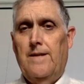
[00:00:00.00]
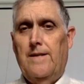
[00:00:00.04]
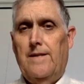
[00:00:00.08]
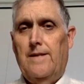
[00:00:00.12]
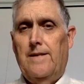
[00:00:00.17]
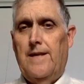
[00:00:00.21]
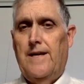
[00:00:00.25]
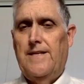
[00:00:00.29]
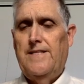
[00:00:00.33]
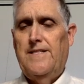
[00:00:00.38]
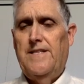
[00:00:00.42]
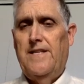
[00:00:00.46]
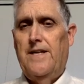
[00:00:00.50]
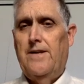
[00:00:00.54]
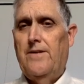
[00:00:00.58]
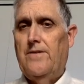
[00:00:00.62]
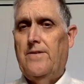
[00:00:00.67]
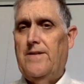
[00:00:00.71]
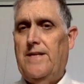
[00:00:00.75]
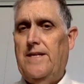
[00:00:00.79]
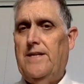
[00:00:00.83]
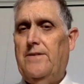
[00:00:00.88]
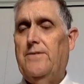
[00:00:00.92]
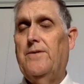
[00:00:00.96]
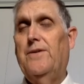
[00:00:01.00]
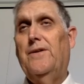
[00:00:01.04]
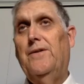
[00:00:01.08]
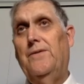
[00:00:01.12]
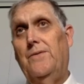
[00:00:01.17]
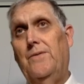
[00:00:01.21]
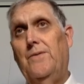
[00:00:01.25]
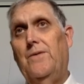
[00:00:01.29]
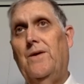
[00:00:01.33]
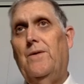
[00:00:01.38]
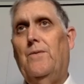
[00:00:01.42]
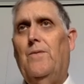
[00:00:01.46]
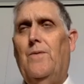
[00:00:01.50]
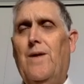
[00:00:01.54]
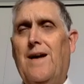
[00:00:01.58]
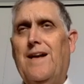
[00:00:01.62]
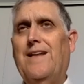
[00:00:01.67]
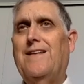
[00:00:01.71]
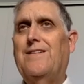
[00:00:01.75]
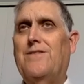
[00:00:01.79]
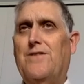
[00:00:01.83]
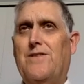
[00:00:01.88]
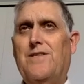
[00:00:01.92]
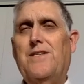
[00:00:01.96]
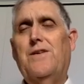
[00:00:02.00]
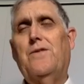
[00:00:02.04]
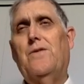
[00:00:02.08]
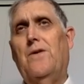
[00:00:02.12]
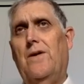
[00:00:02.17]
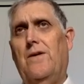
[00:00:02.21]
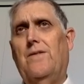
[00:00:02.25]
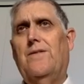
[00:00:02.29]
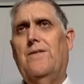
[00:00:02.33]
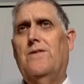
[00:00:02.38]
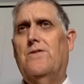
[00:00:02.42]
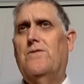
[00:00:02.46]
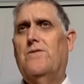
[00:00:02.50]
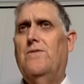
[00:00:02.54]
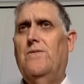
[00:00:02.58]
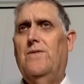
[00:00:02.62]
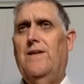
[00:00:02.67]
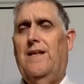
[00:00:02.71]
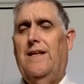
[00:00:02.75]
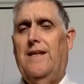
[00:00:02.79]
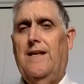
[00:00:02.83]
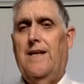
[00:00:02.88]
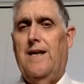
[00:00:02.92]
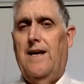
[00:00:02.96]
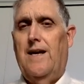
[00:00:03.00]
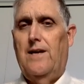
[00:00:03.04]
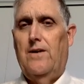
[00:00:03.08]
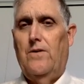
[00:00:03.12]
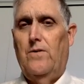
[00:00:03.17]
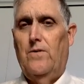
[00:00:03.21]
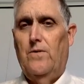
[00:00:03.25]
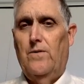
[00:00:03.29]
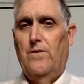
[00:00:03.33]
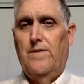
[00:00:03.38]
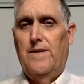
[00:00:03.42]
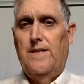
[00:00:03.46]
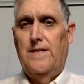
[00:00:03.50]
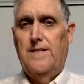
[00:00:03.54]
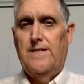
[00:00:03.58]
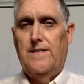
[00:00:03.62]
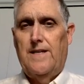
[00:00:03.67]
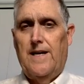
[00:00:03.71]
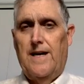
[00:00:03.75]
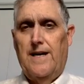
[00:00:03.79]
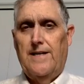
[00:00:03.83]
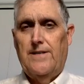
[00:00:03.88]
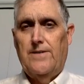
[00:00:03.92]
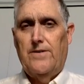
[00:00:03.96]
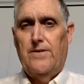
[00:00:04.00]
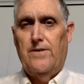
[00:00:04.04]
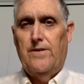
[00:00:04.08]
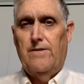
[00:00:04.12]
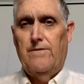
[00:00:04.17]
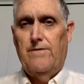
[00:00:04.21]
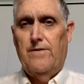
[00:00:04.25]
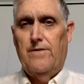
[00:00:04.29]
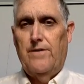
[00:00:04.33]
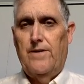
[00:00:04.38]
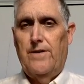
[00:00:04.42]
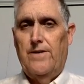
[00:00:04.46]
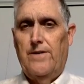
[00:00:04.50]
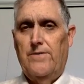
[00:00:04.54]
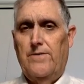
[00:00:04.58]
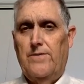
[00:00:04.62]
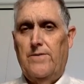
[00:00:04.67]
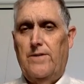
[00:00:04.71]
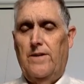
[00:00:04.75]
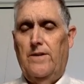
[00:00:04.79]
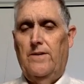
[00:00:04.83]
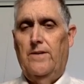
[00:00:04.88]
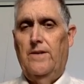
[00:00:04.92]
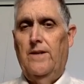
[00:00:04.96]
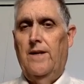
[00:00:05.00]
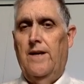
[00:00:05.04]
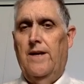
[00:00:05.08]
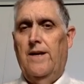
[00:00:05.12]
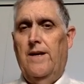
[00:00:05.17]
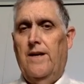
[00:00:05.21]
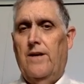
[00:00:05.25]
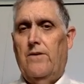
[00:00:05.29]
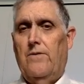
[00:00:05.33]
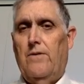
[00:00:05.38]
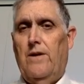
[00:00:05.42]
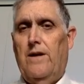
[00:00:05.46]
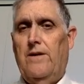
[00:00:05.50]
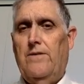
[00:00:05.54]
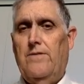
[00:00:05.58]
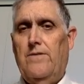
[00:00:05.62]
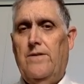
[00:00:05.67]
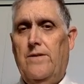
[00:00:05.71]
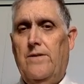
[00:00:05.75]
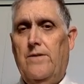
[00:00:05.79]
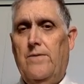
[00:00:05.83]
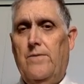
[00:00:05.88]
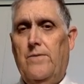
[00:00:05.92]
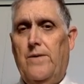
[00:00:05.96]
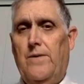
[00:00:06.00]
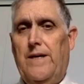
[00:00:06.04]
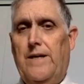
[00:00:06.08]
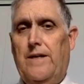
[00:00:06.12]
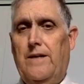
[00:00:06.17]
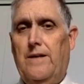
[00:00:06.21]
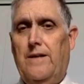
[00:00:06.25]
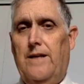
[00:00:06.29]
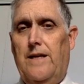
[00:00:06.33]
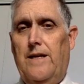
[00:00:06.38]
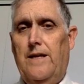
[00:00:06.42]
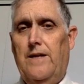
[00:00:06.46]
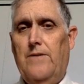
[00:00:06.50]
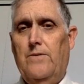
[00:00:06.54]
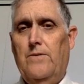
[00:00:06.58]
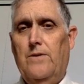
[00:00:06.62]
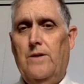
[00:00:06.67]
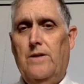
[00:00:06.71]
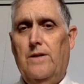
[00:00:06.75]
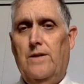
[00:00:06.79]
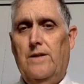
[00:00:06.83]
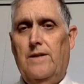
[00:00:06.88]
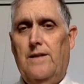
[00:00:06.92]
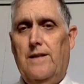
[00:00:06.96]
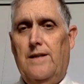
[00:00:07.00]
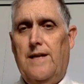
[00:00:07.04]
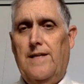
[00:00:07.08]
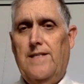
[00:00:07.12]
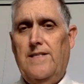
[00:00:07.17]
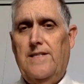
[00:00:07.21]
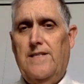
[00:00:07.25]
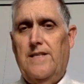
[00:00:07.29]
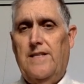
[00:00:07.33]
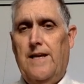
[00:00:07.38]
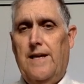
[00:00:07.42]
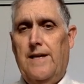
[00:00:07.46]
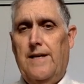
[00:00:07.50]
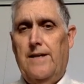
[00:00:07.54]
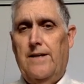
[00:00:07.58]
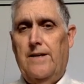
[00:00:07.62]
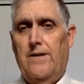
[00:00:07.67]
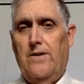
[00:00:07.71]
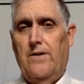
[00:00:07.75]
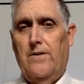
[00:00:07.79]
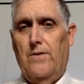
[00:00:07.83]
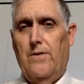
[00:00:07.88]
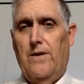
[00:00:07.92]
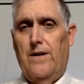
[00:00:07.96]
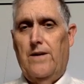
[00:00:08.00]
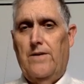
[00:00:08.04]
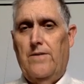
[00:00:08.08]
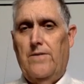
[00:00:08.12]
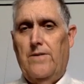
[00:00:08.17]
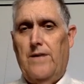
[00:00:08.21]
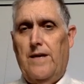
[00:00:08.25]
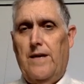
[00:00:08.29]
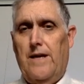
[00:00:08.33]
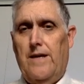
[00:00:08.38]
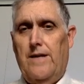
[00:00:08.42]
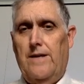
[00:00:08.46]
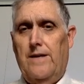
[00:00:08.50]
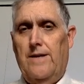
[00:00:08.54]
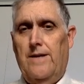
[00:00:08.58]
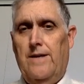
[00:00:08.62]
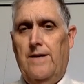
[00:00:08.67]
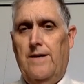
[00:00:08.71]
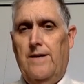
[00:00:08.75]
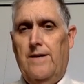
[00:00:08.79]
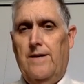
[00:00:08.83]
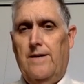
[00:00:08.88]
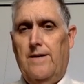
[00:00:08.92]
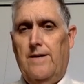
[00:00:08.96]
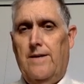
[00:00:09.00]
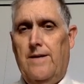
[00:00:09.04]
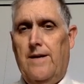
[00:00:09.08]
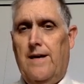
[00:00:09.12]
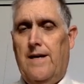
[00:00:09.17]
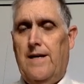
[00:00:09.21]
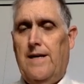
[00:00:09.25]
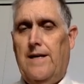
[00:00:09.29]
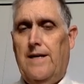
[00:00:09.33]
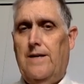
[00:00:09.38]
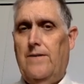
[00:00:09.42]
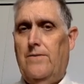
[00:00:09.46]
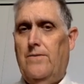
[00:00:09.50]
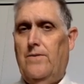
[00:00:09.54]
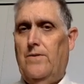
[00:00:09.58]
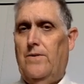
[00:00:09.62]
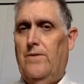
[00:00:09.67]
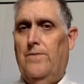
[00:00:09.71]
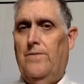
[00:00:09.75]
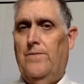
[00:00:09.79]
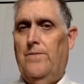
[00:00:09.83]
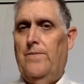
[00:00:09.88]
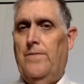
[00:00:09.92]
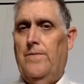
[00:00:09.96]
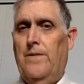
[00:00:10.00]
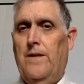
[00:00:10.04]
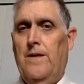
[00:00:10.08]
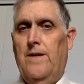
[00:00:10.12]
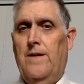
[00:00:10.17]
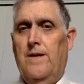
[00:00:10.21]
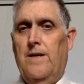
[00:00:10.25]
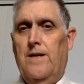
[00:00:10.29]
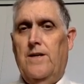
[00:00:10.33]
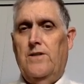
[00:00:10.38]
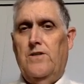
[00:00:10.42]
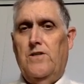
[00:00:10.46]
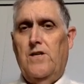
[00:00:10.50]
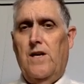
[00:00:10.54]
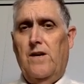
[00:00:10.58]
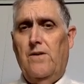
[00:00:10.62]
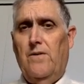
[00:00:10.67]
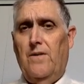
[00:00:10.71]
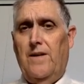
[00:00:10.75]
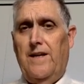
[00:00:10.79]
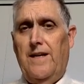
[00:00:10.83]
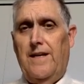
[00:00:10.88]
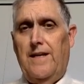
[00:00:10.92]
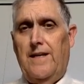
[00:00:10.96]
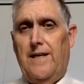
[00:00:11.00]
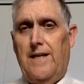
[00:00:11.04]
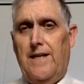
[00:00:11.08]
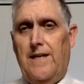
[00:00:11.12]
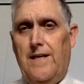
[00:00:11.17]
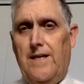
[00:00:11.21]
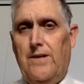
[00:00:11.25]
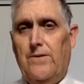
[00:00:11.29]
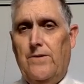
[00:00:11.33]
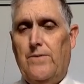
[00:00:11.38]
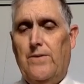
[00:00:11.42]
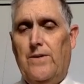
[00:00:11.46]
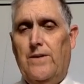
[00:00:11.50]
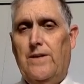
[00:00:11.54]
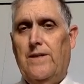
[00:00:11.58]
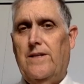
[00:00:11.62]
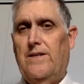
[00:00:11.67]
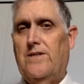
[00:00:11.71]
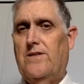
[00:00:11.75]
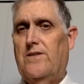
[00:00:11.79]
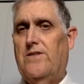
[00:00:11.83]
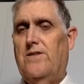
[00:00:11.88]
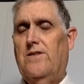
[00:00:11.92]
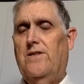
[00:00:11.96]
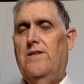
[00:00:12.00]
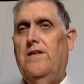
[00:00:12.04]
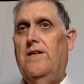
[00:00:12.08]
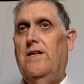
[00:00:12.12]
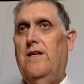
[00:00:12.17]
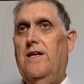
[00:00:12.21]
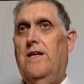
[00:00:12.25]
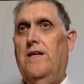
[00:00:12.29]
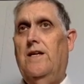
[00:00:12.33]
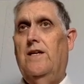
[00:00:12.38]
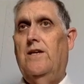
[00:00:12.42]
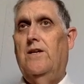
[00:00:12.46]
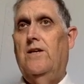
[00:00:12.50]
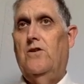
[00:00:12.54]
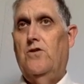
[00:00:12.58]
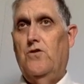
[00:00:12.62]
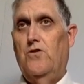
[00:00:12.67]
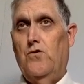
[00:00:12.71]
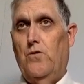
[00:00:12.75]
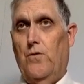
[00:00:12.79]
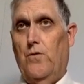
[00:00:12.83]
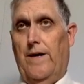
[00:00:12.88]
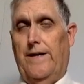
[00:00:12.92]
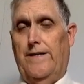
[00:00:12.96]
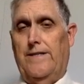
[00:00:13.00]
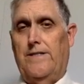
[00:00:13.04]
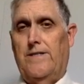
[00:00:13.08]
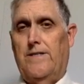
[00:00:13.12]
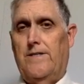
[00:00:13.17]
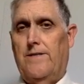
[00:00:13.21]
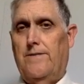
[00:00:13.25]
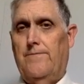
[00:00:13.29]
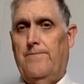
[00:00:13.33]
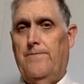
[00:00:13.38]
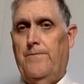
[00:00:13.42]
less than or equal, well, one and zero, there's really not a whole, these guys aren't very useful. Greater than or equal, less than, greater than, not equal. Generally, equal is the choice.